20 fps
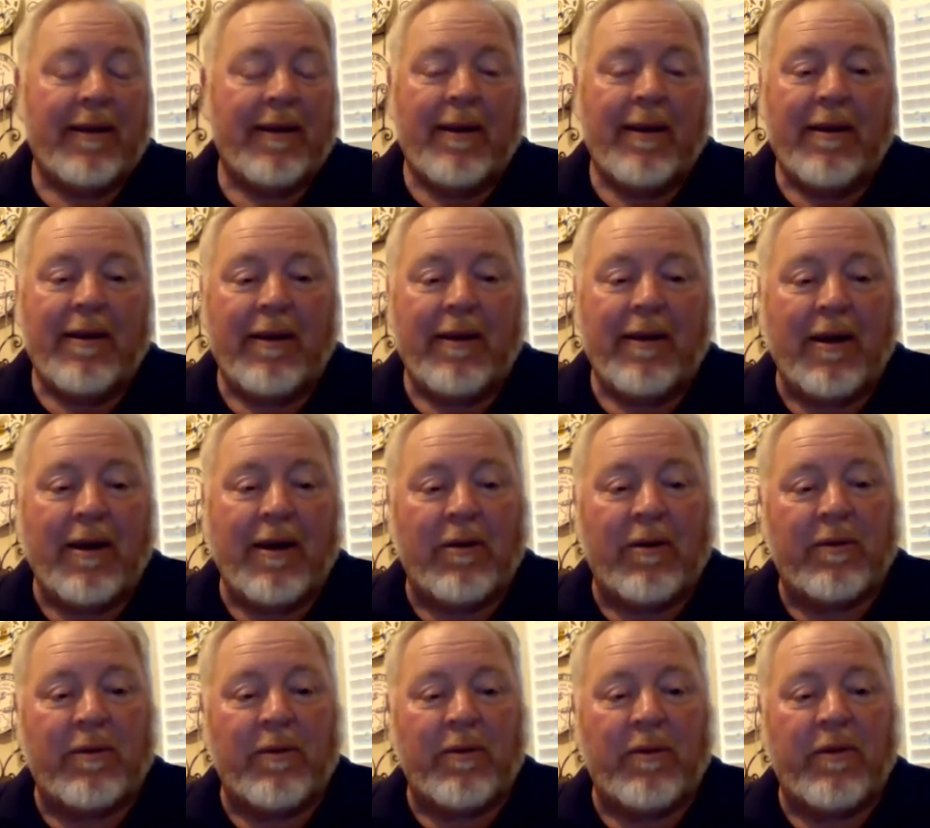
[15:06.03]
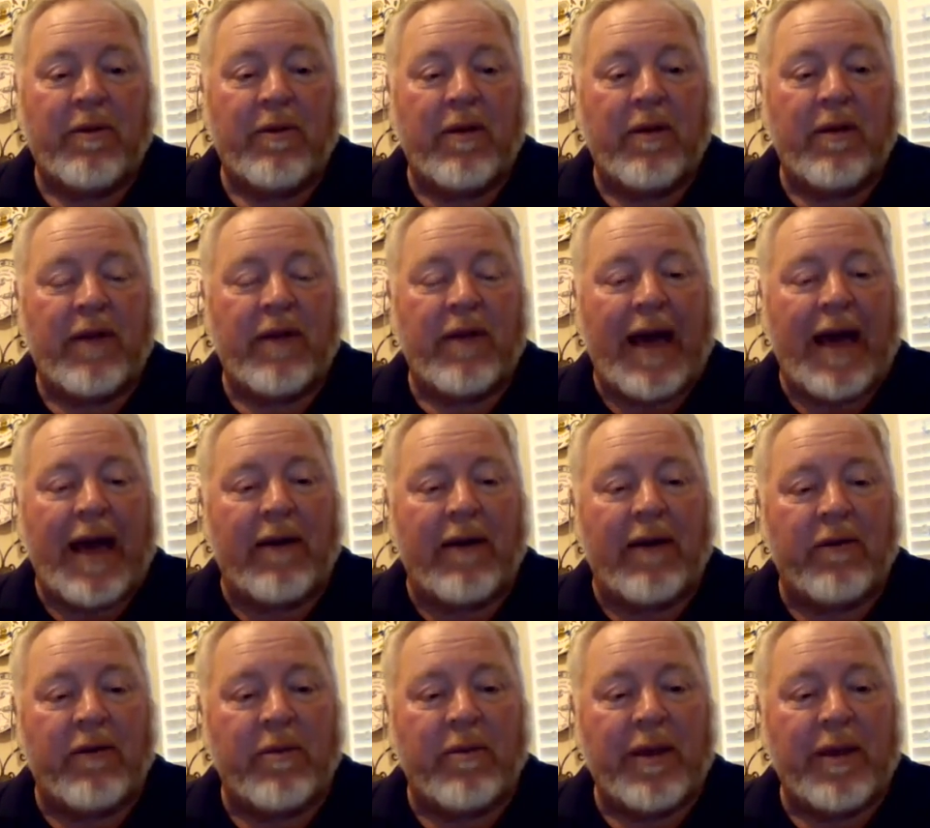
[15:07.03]
We've given out
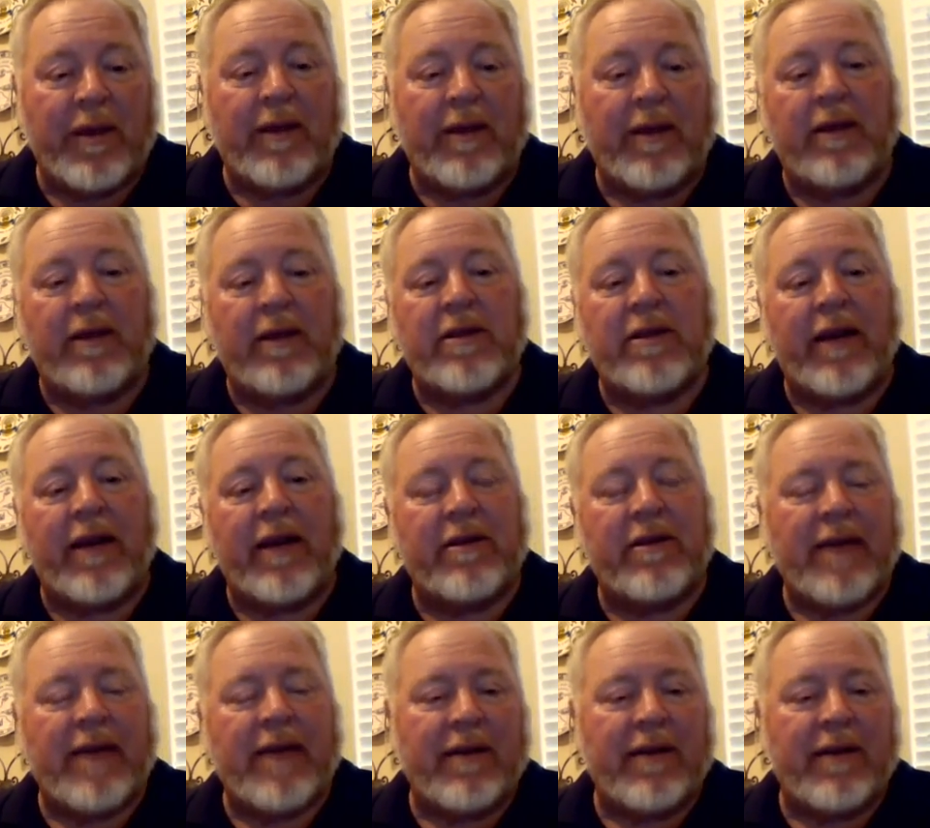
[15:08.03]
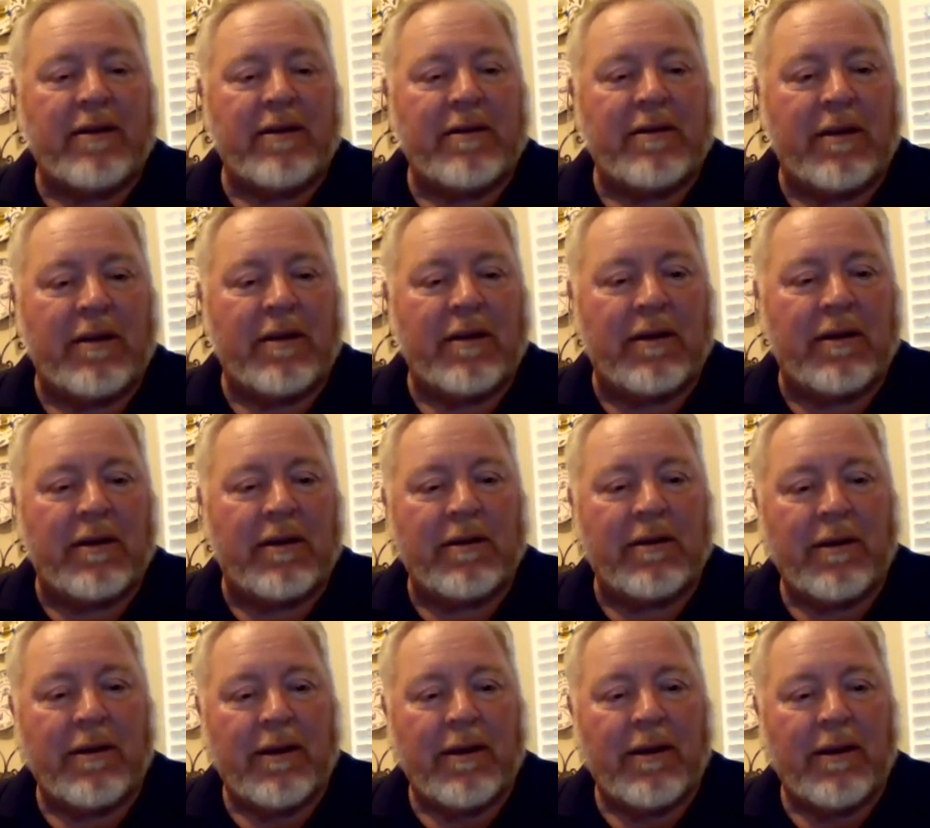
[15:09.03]
over 1 million dictionaries now since the
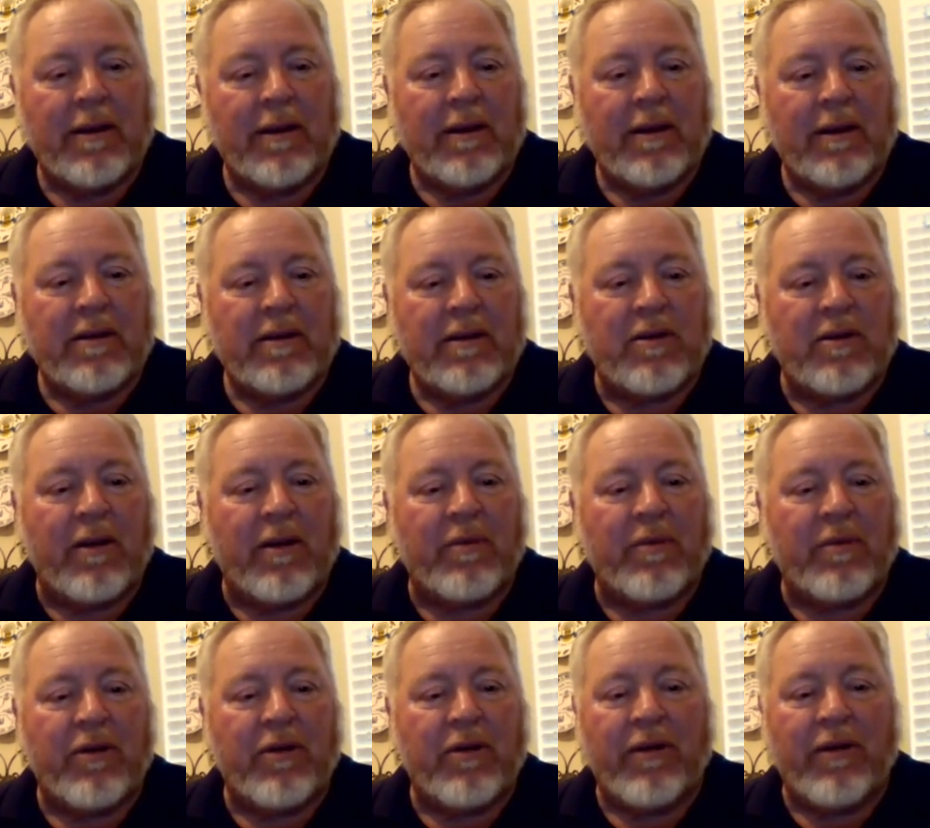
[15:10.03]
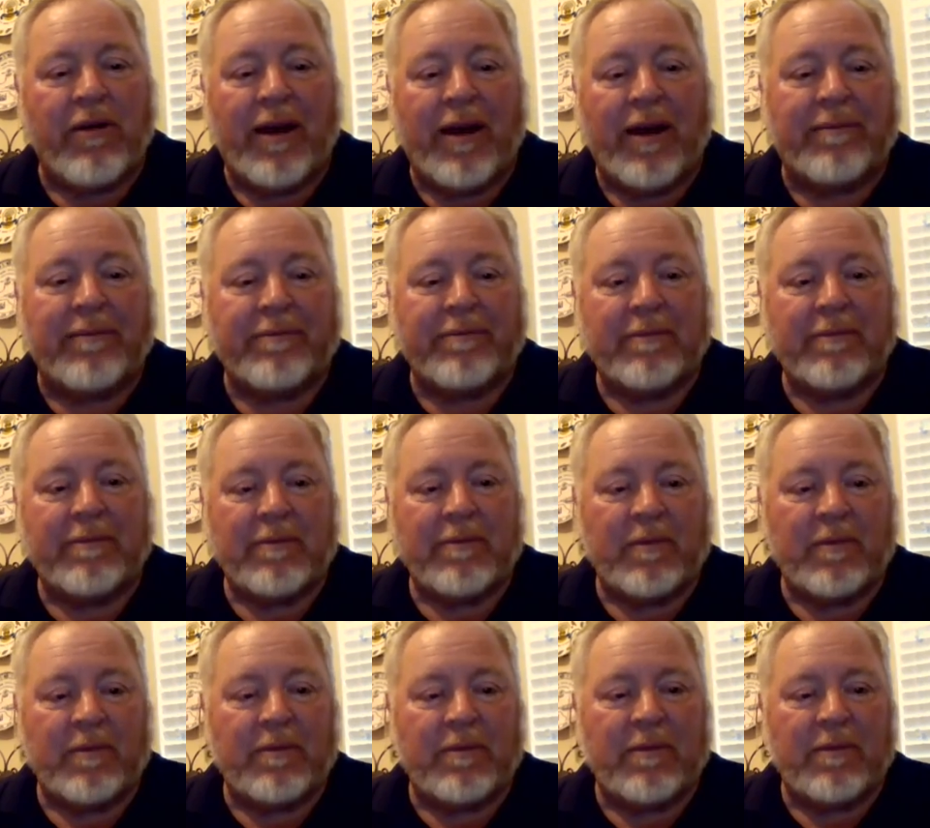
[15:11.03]
start of the program,
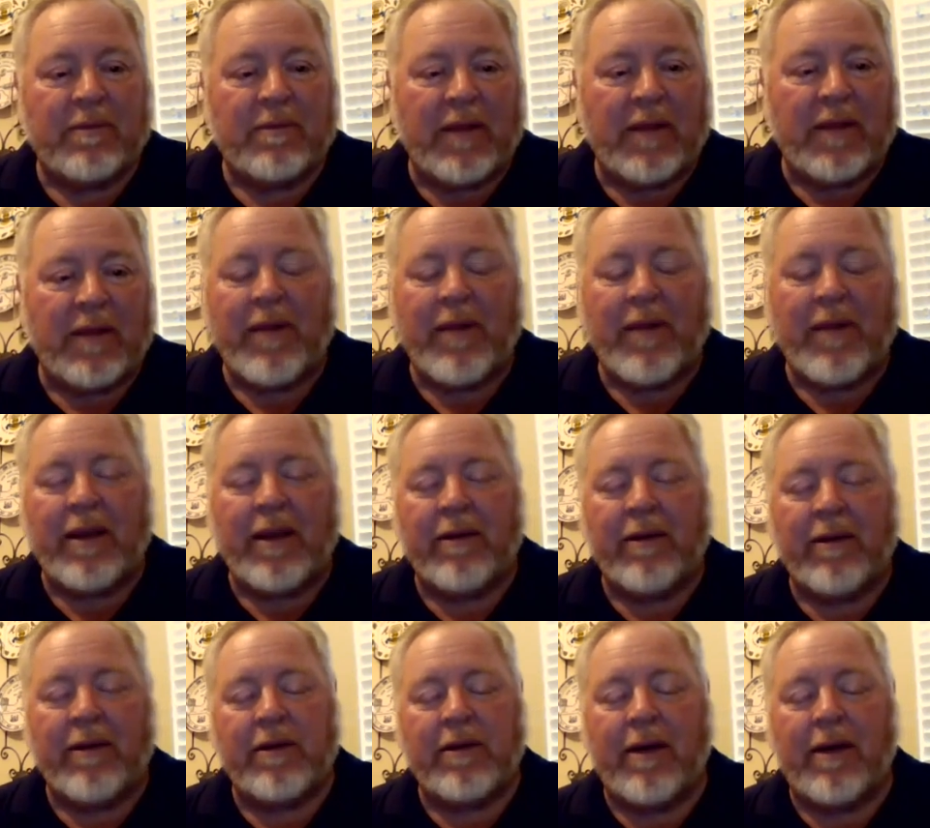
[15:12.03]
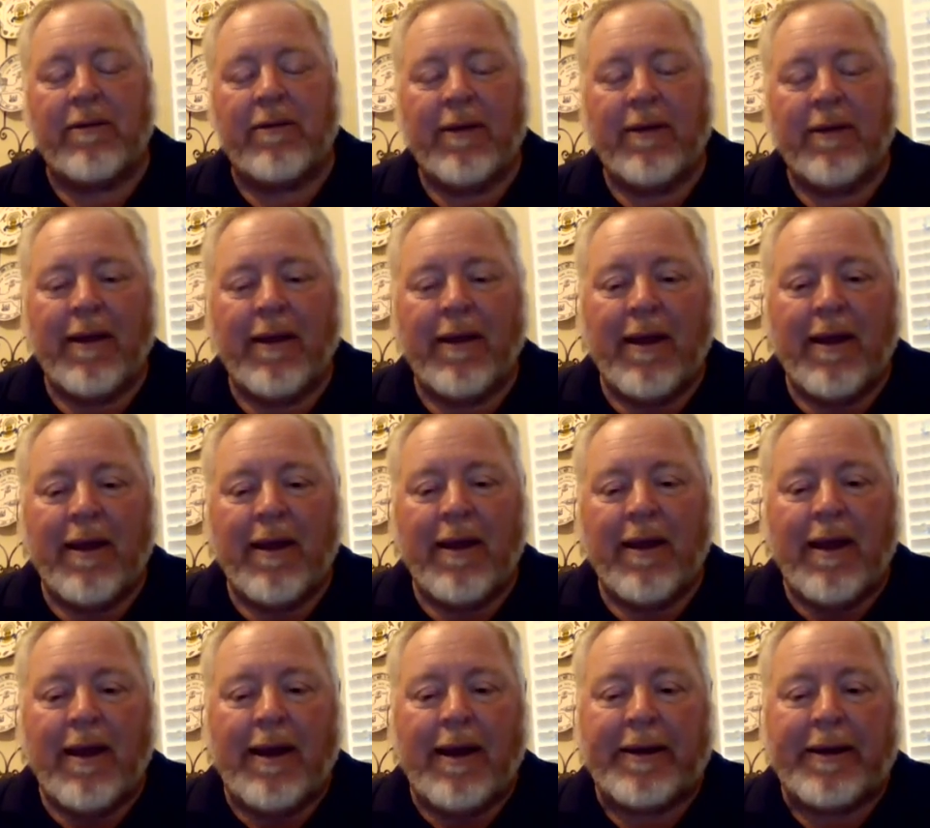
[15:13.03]
however many years ago.
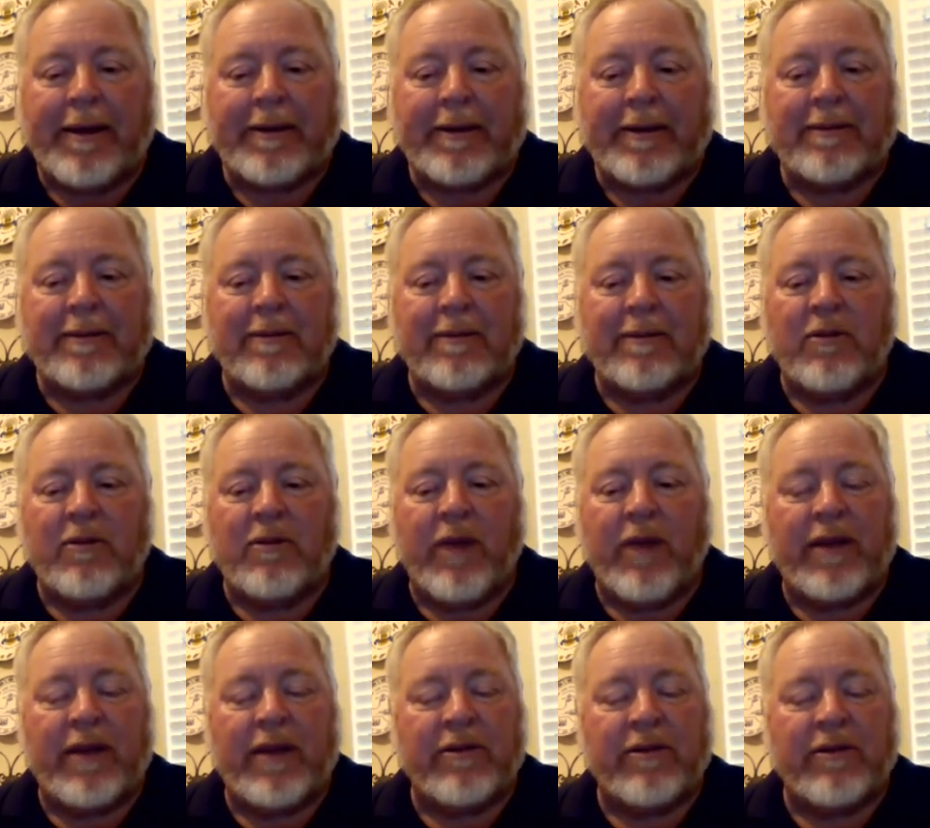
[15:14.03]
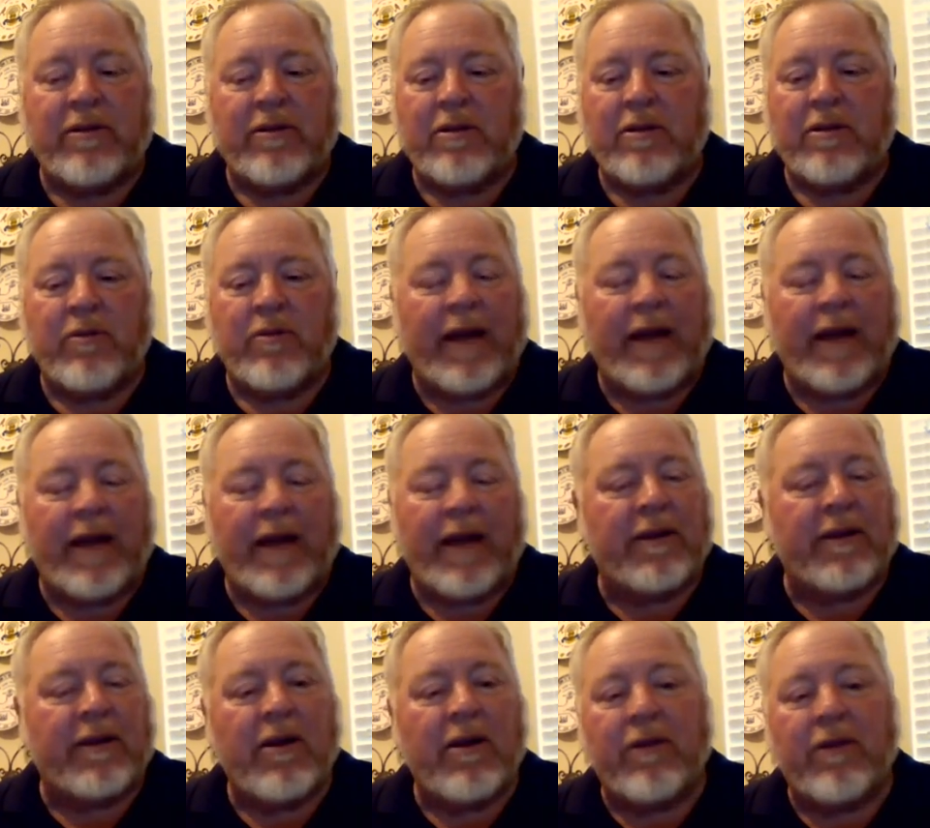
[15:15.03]
Grangers throughout the
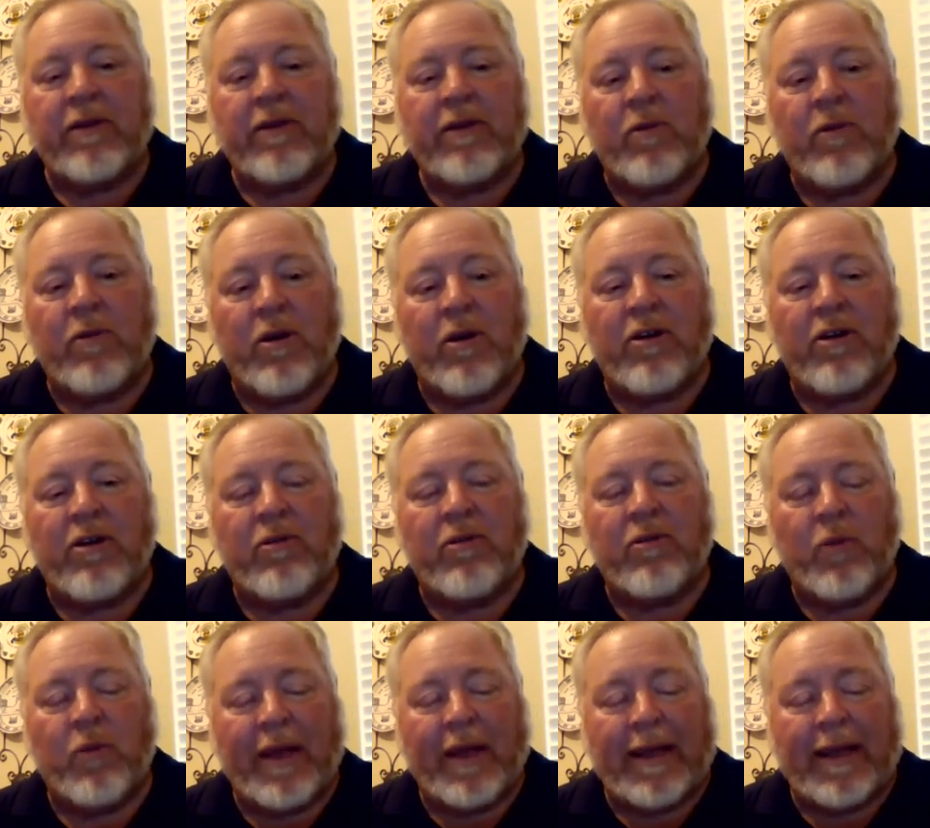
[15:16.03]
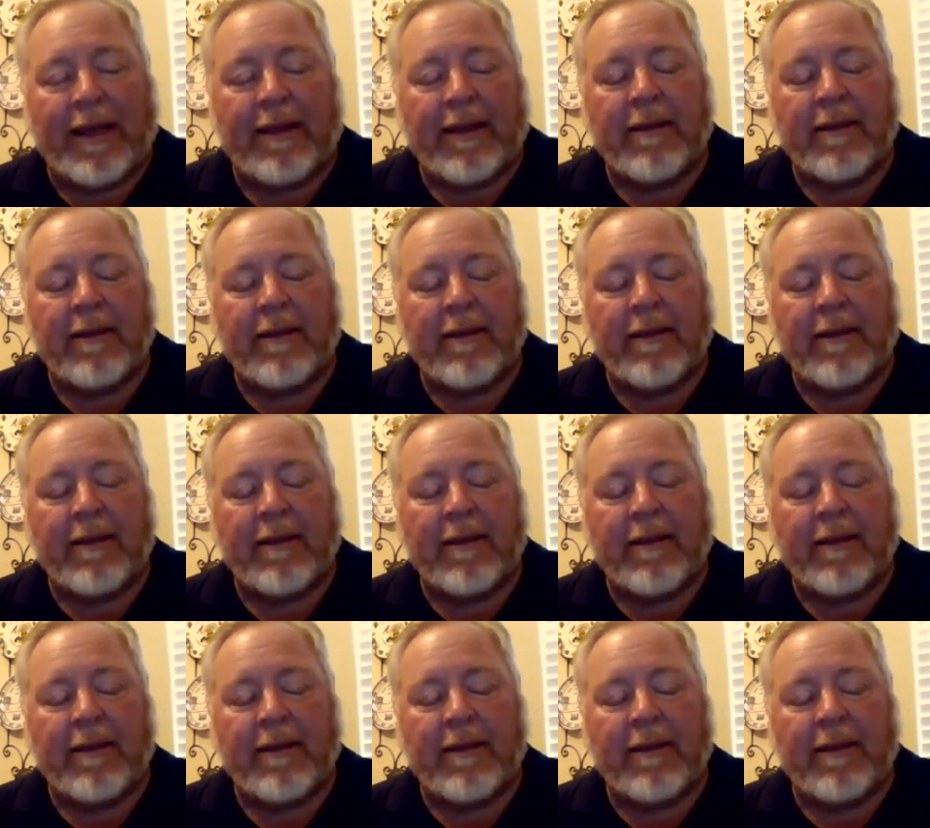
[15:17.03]
country work with